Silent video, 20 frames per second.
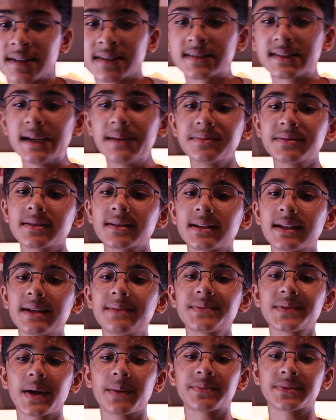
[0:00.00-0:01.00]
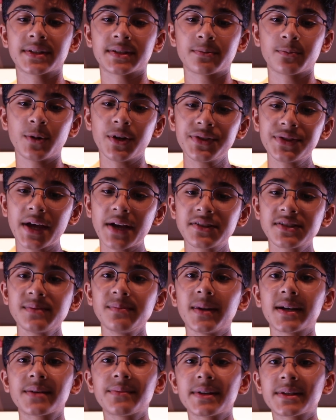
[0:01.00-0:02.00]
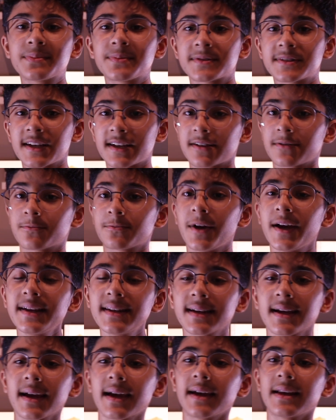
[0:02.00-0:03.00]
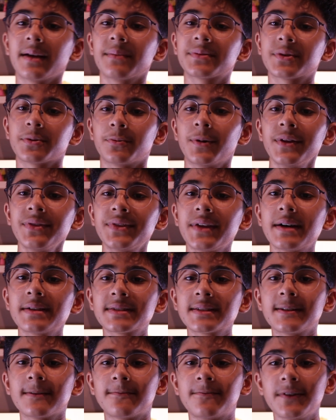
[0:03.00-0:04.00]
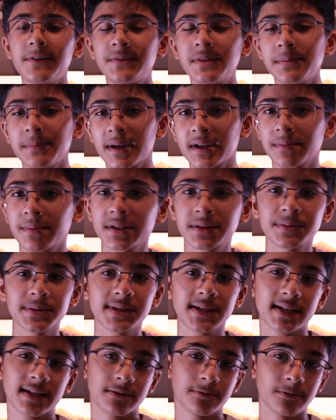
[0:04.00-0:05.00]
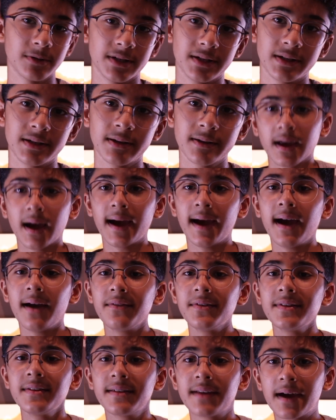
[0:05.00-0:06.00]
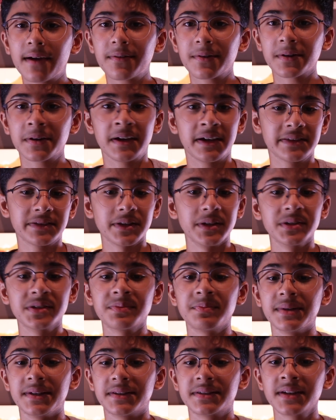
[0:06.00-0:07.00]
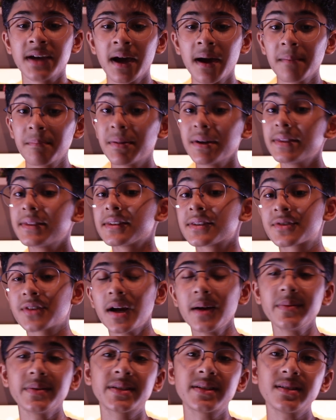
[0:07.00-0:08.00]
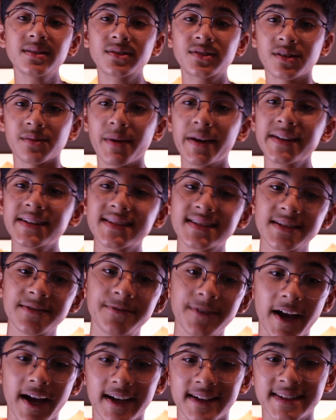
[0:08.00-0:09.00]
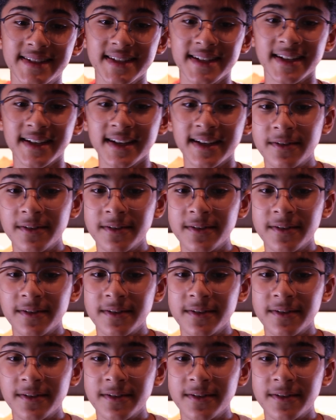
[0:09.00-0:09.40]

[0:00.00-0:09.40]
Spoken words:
Samsung claims up to 1000 megabytes per second write and up to 1050 megabytes per second read. I haven't ever hit those speeds, but this drive is still tremendously fast.